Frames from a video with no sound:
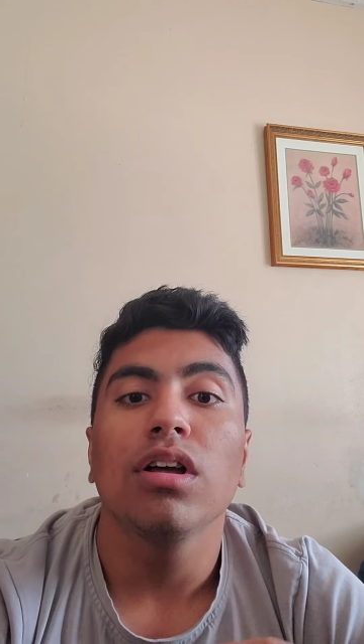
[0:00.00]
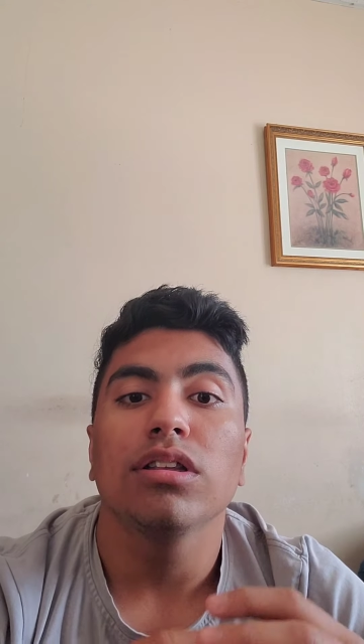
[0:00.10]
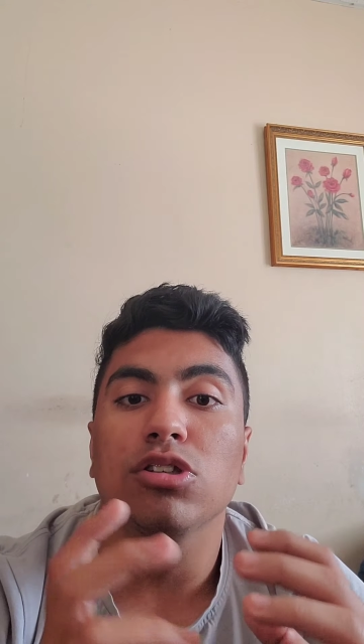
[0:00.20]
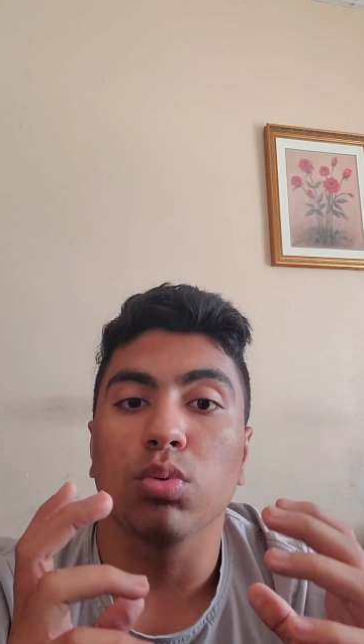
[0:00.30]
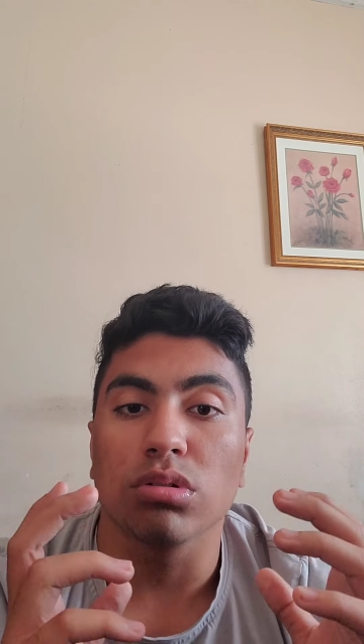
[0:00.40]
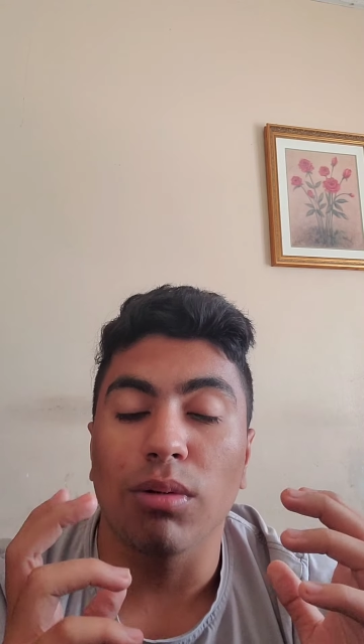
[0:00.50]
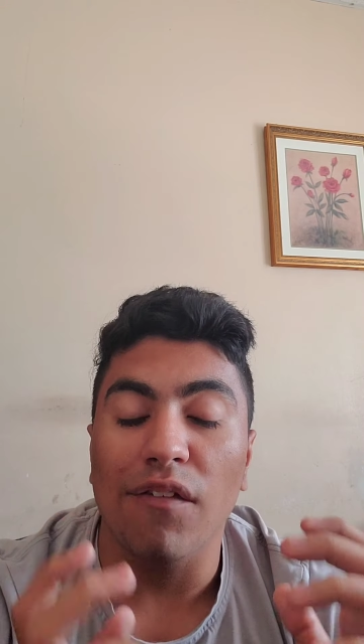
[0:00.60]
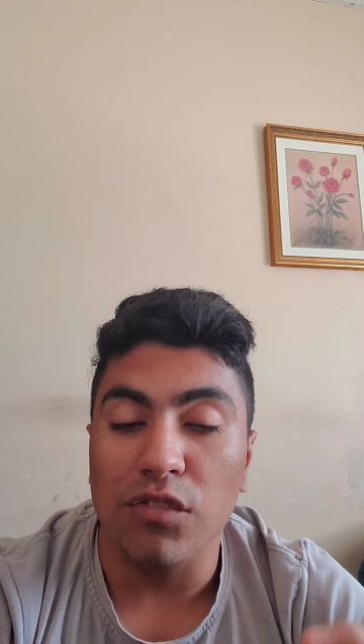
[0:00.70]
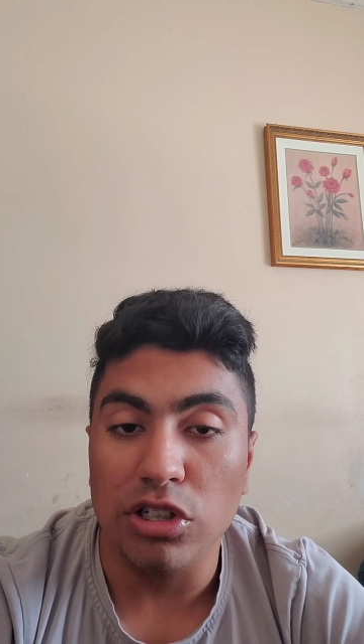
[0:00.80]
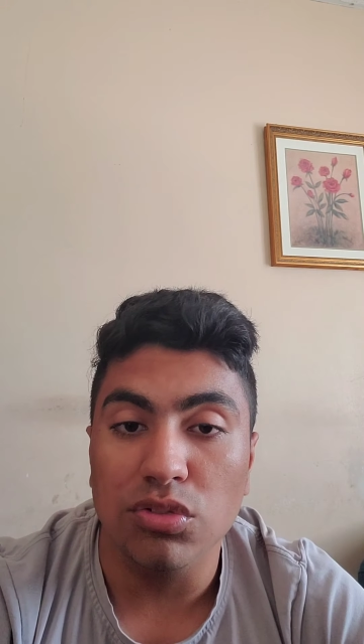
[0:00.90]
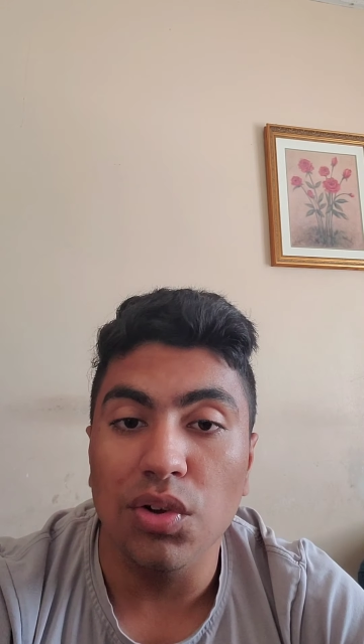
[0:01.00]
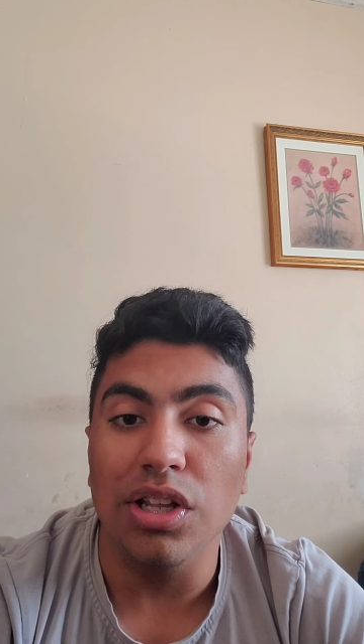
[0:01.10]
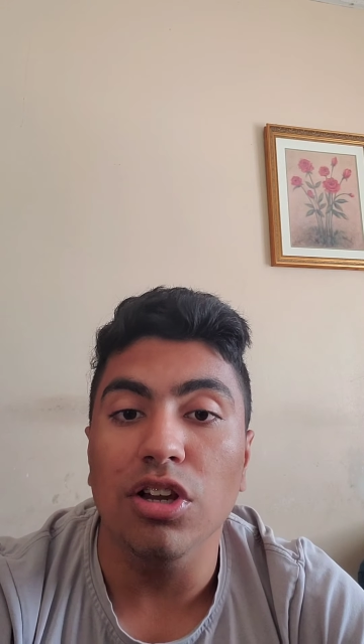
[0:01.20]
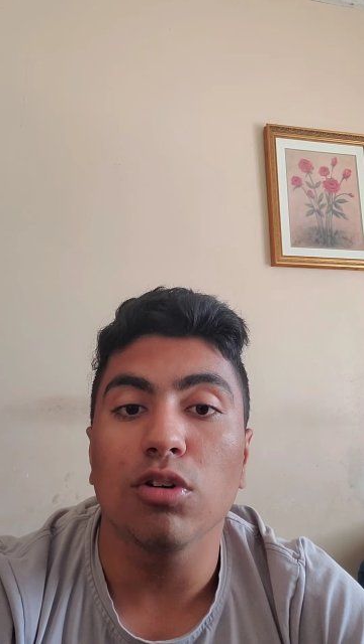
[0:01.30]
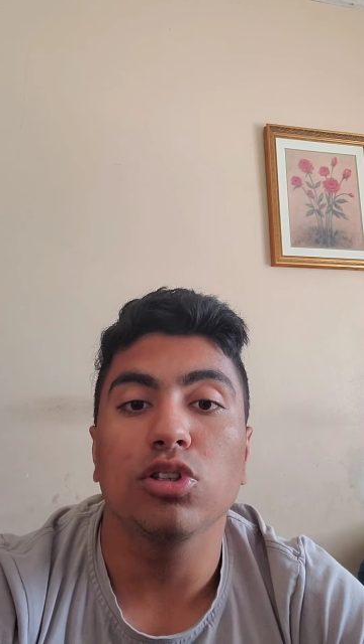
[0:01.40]
This was my first
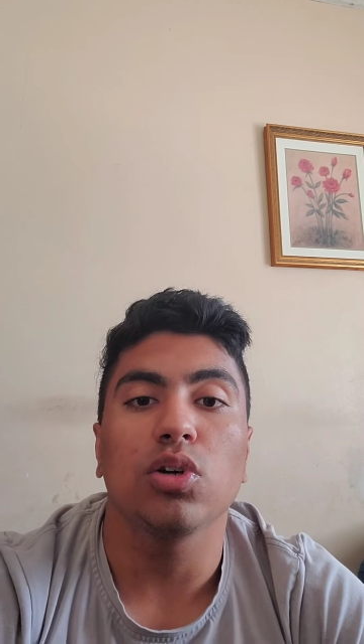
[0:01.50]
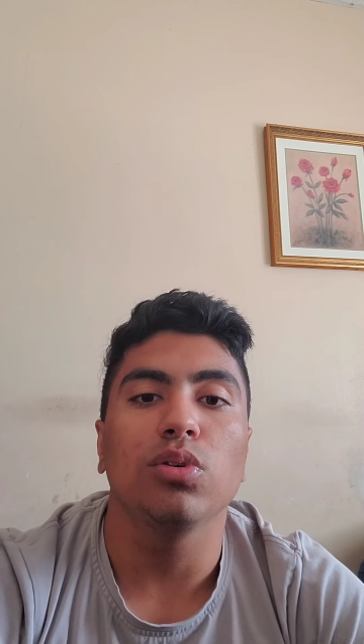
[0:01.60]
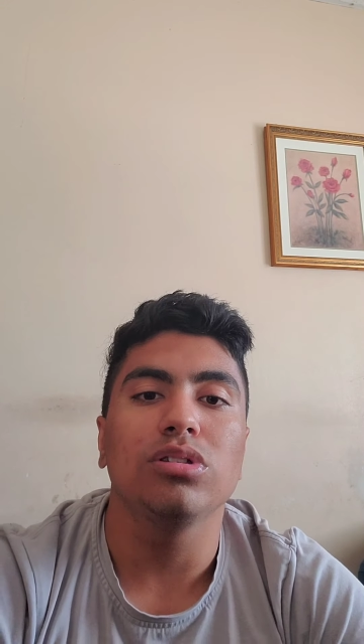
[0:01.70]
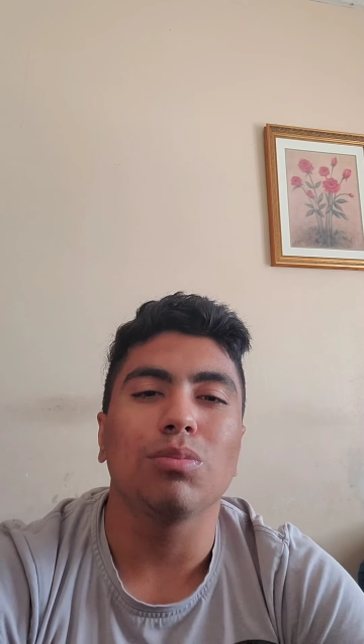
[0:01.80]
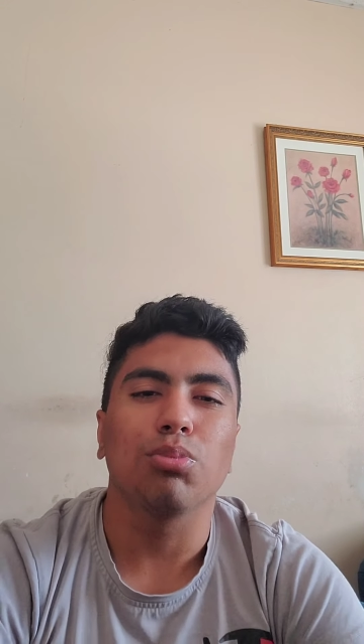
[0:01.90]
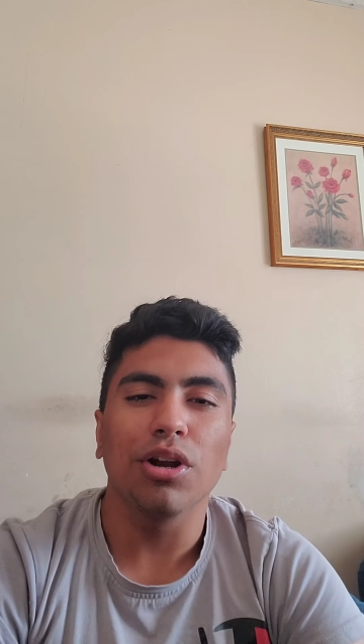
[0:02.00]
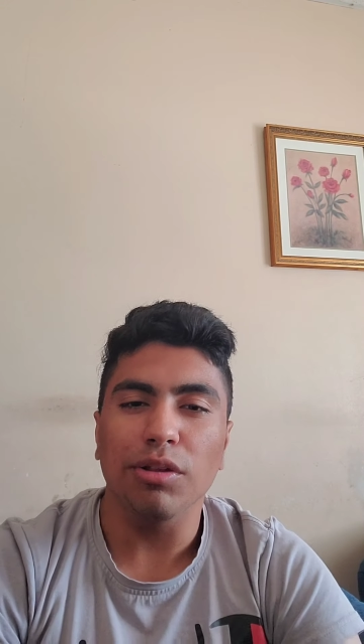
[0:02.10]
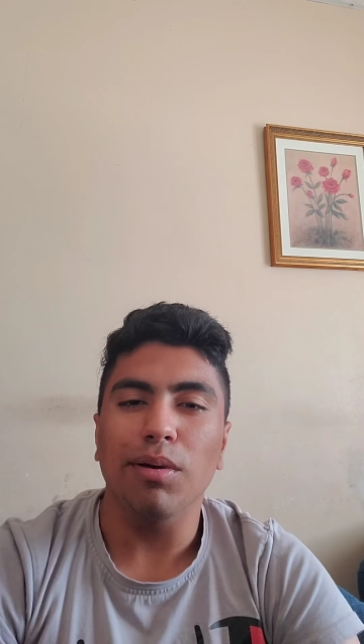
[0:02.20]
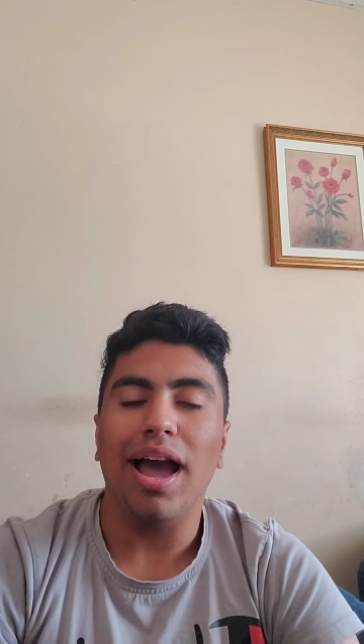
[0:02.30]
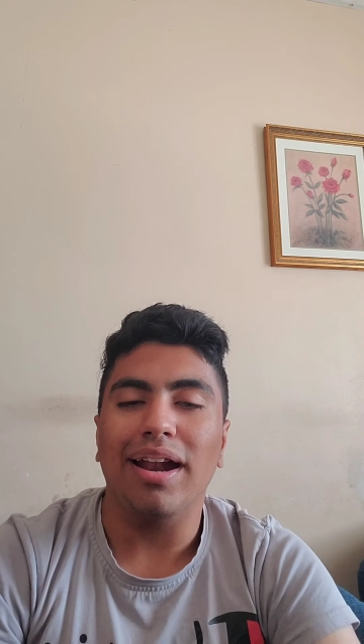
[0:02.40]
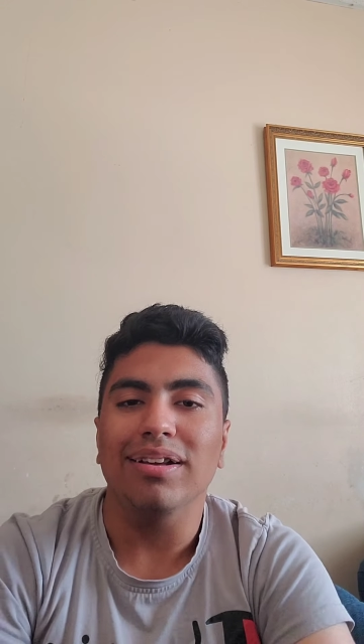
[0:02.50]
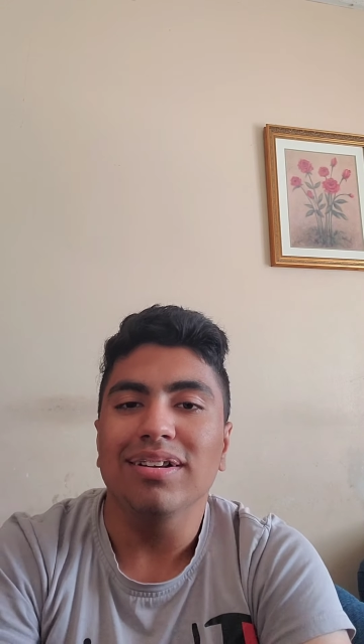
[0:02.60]
video, so it's a pretty bad,